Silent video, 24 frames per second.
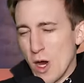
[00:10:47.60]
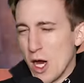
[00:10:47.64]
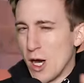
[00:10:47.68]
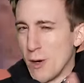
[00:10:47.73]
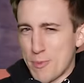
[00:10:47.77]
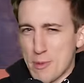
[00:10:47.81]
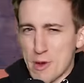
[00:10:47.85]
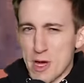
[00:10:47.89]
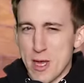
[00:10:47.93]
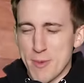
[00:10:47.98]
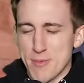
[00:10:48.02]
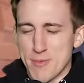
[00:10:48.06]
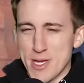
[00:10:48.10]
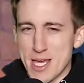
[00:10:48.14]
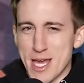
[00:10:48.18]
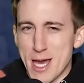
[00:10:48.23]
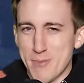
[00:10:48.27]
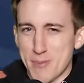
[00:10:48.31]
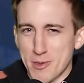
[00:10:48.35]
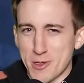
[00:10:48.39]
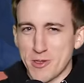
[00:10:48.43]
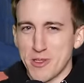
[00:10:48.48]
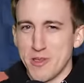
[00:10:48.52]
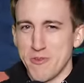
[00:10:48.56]
Well, plan B
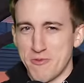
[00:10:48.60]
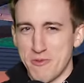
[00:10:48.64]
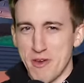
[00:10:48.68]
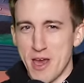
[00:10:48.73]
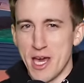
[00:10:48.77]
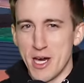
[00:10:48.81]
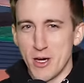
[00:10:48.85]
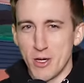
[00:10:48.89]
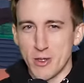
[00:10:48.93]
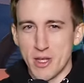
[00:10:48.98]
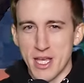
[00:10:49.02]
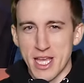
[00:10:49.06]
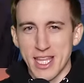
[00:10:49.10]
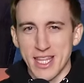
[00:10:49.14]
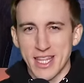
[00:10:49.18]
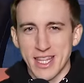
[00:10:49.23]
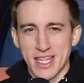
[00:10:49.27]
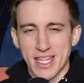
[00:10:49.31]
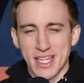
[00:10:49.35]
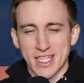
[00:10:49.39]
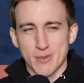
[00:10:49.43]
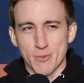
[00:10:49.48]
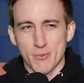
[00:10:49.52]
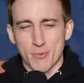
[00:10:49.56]
epically failed,
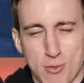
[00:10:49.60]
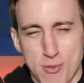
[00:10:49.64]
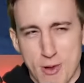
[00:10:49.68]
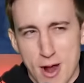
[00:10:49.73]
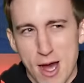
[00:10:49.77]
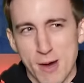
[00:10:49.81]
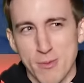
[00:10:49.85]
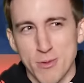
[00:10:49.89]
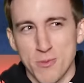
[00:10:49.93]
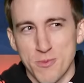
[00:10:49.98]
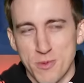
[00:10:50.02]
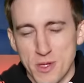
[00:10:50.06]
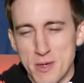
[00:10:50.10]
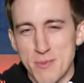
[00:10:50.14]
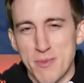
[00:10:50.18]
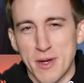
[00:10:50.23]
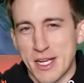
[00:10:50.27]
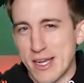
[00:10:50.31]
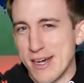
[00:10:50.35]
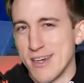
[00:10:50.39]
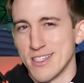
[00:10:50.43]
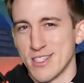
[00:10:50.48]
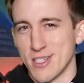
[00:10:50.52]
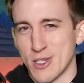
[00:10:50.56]
and it's probably
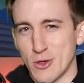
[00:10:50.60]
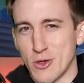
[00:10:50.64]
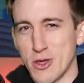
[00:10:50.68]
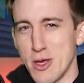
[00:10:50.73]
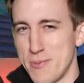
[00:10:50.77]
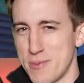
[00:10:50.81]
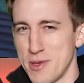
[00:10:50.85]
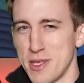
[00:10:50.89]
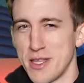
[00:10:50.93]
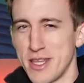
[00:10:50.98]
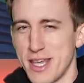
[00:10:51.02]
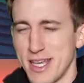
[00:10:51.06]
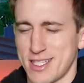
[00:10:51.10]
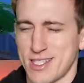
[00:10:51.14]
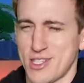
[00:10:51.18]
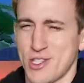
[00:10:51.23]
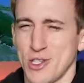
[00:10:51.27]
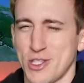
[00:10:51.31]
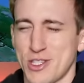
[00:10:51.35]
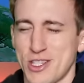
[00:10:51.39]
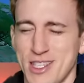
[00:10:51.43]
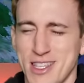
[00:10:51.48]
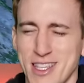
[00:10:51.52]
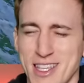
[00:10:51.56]
because of Clip It.
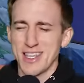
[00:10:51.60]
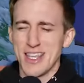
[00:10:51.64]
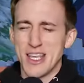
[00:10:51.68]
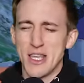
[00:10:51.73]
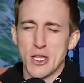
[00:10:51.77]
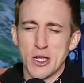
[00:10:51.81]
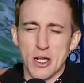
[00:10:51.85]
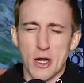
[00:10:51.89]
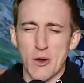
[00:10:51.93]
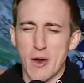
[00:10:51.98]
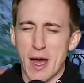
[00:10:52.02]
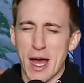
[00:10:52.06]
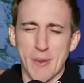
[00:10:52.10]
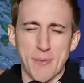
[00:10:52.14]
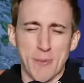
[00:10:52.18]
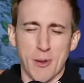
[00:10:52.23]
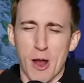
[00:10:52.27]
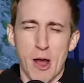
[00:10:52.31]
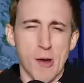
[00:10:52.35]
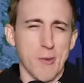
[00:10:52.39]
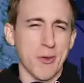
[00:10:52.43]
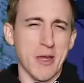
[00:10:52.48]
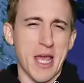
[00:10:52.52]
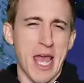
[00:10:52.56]
Let's just, you know, I
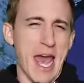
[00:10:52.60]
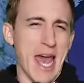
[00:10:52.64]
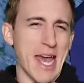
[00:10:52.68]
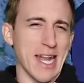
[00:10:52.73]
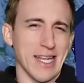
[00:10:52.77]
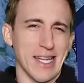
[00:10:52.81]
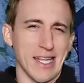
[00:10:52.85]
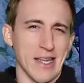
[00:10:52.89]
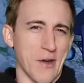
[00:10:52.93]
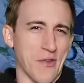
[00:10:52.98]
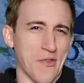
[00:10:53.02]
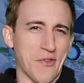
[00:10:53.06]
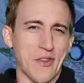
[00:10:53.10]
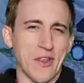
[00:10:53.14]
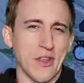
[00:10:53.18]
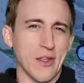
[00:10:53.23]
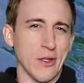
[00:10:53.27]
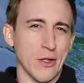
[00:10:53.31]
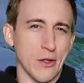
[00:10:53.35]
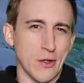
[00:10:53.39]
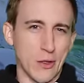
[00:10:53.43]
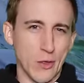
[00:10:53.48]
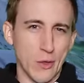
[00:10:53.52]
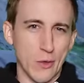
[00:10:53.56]
probably had
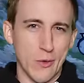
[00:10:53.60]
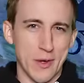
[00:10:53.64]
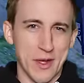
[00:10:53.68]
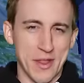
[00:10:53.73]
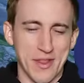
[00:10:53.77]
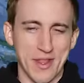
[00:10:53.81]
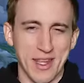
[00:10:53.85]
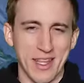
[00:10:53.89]
nothing to do with